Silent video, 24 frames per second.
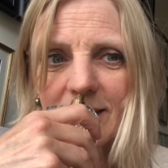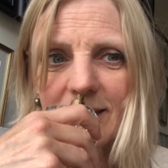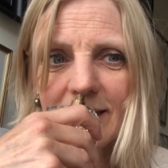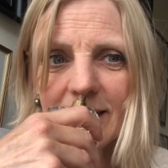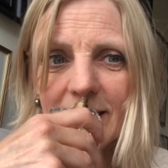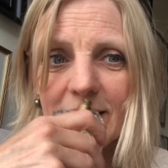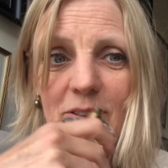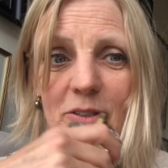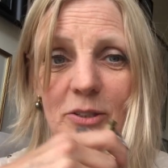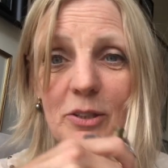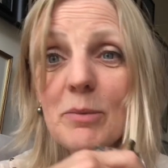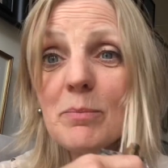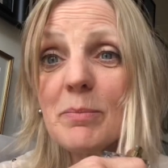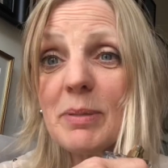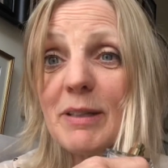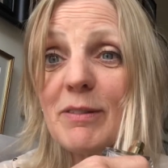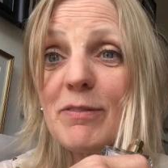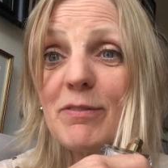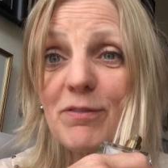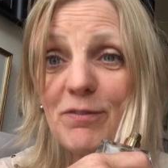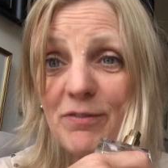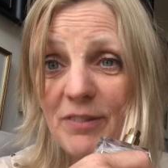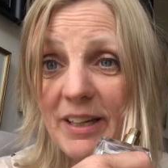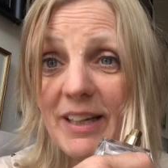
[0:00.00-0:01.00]
it could be
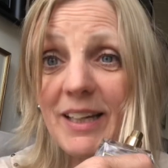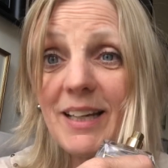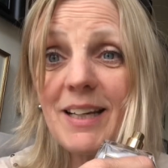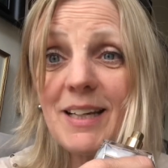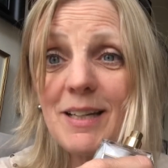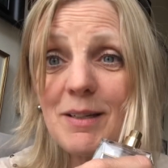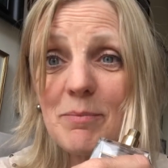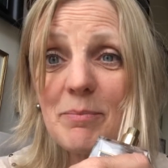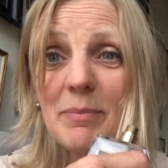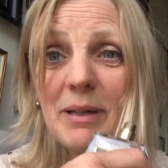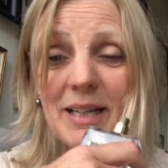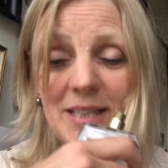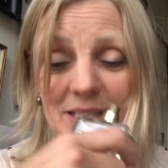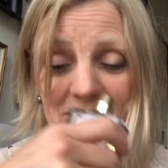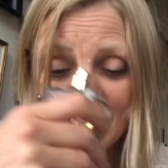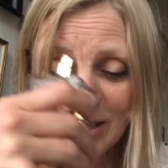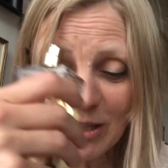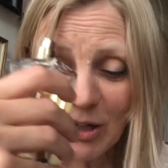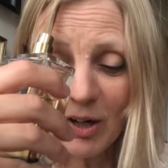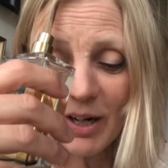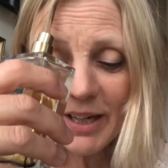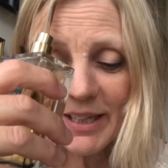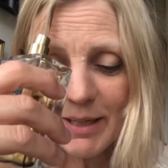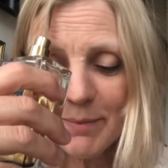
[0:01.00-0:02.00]
fig, but it's
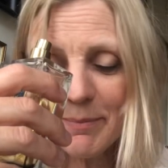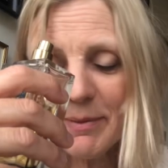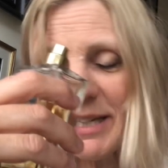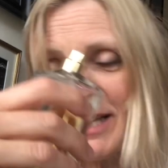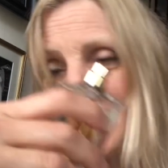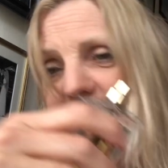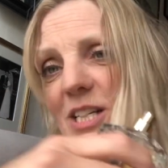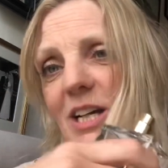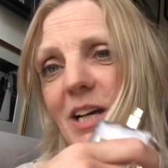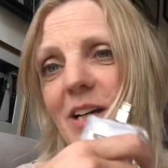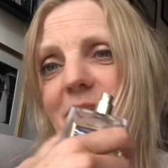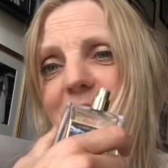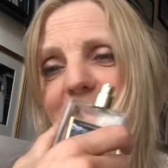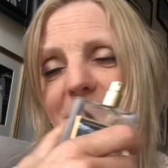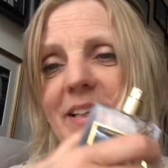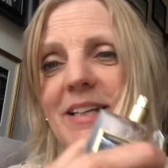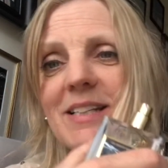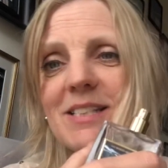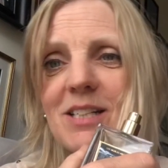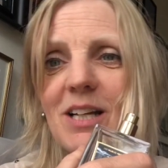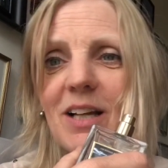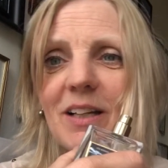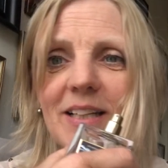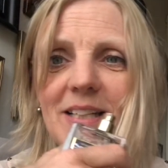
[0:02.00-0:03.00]
not. I mean, it's not, fig
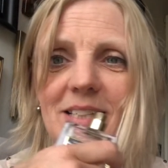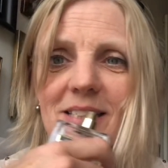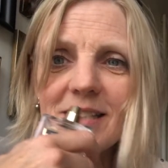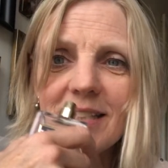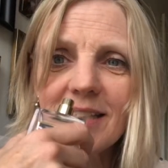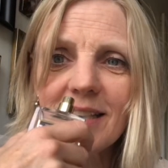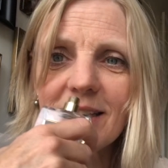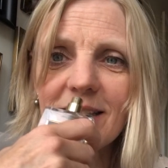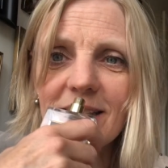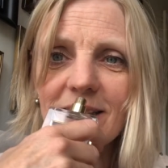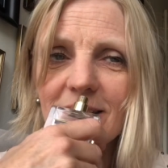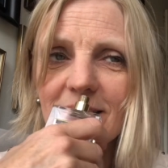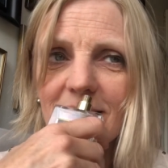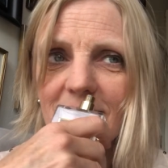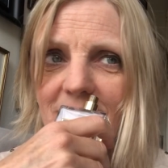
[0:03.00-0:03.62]
is not listed.